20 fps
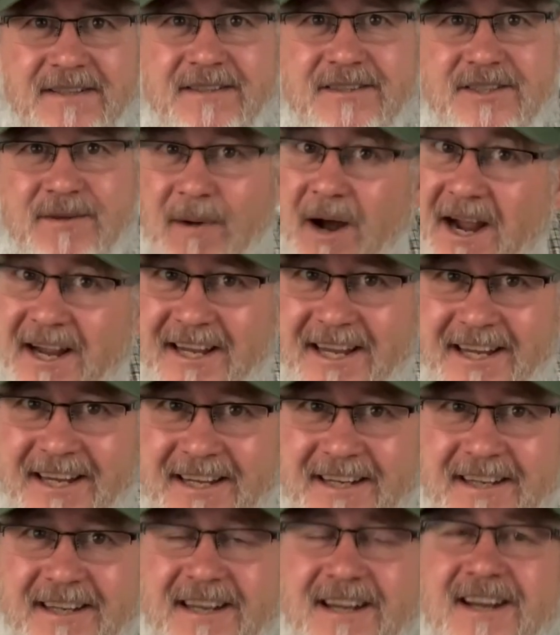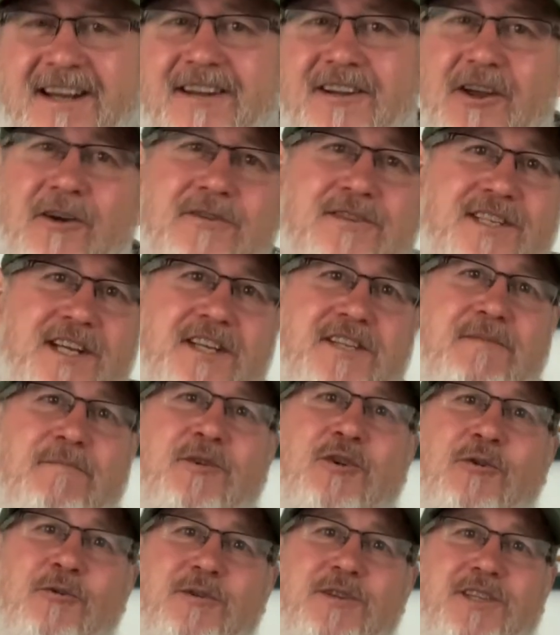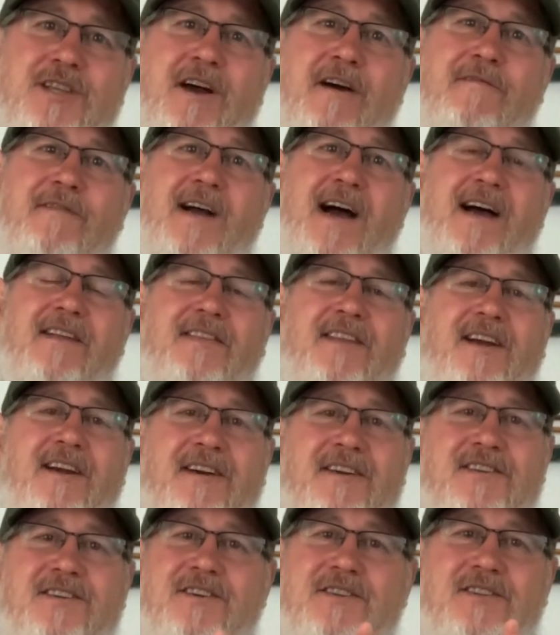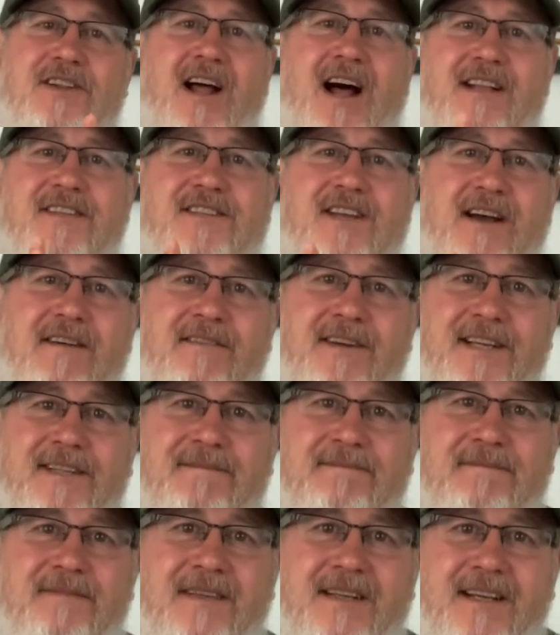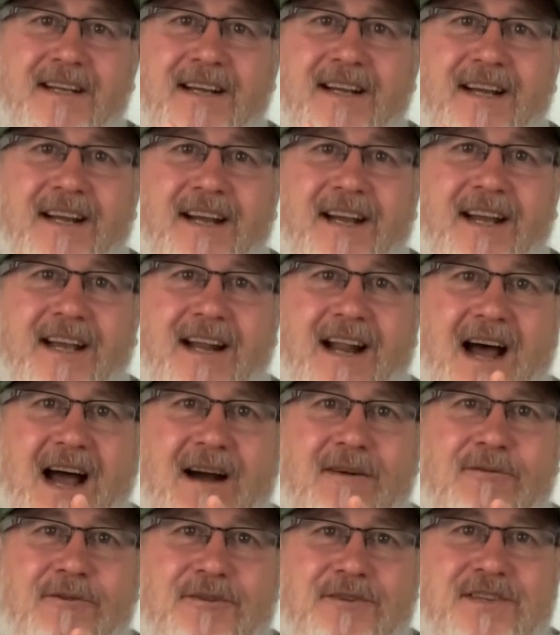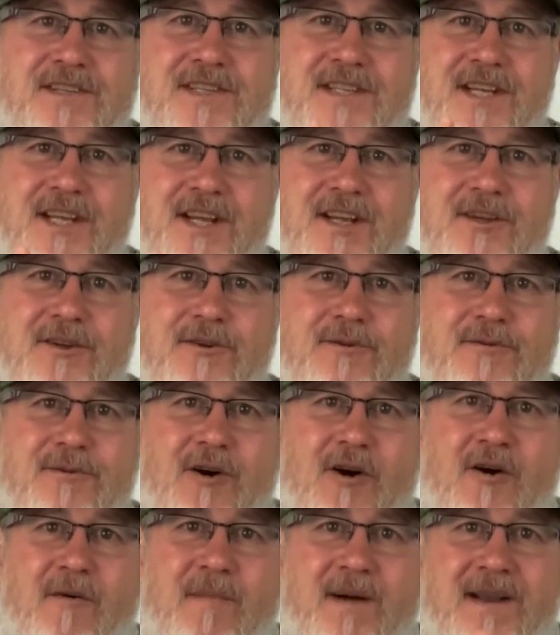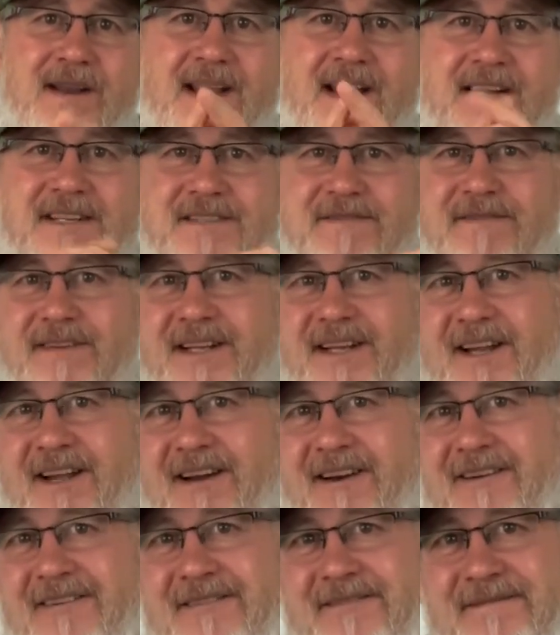some hiking, go see some cool stuff out there because there's lots of it. And I will see you on my next video.